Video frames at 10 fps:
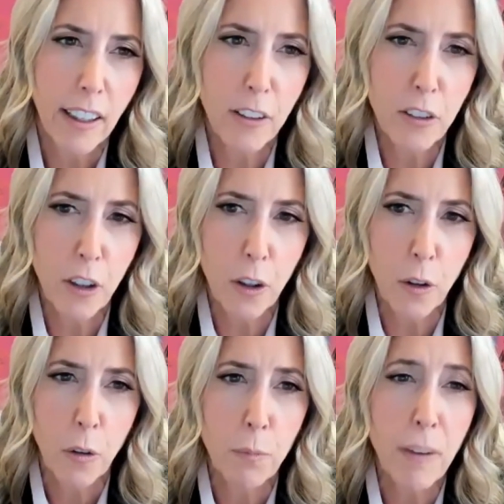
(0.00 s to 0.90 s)
And
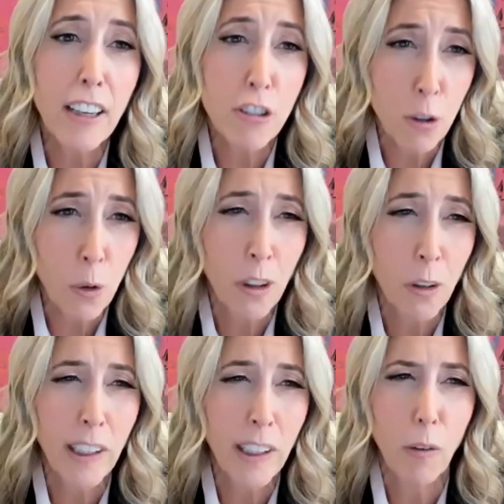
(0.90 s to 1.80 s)
so make
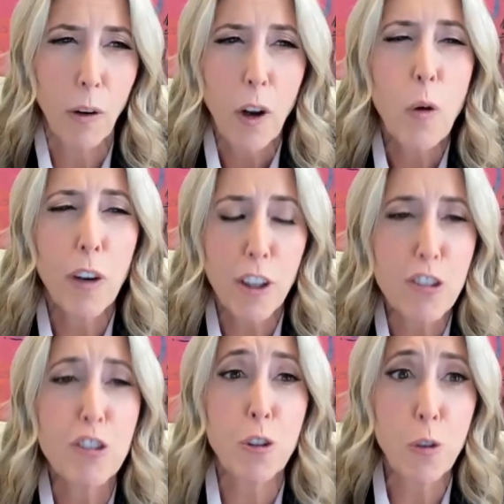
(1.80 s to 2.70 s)
sure when
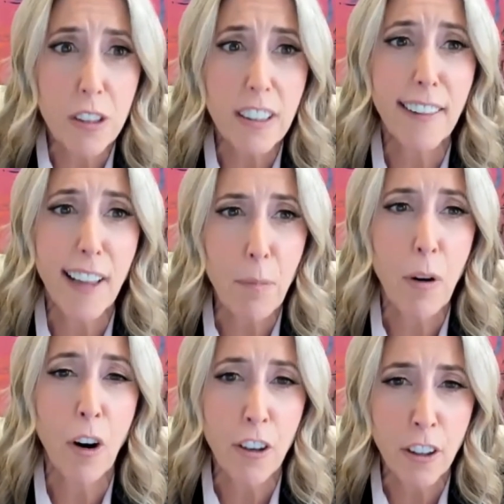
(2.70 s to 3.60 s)
you're choosing that
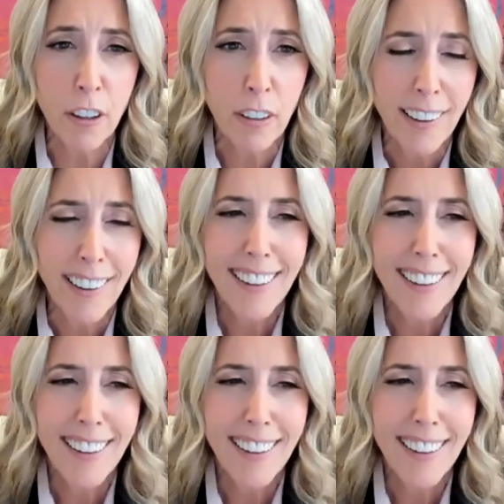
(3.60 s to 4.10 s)
partner,